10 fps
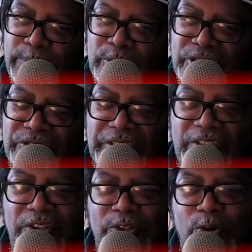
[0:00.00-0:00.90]
pushes in
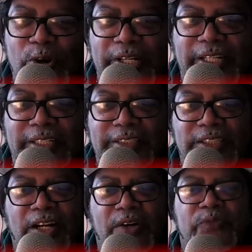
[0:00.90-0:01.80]
on Courtney
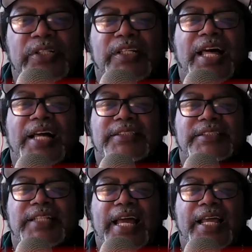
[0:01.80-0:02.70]
to her realizing
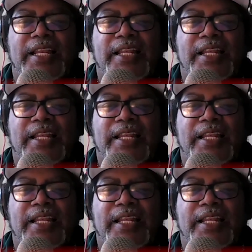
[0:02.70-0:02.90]
that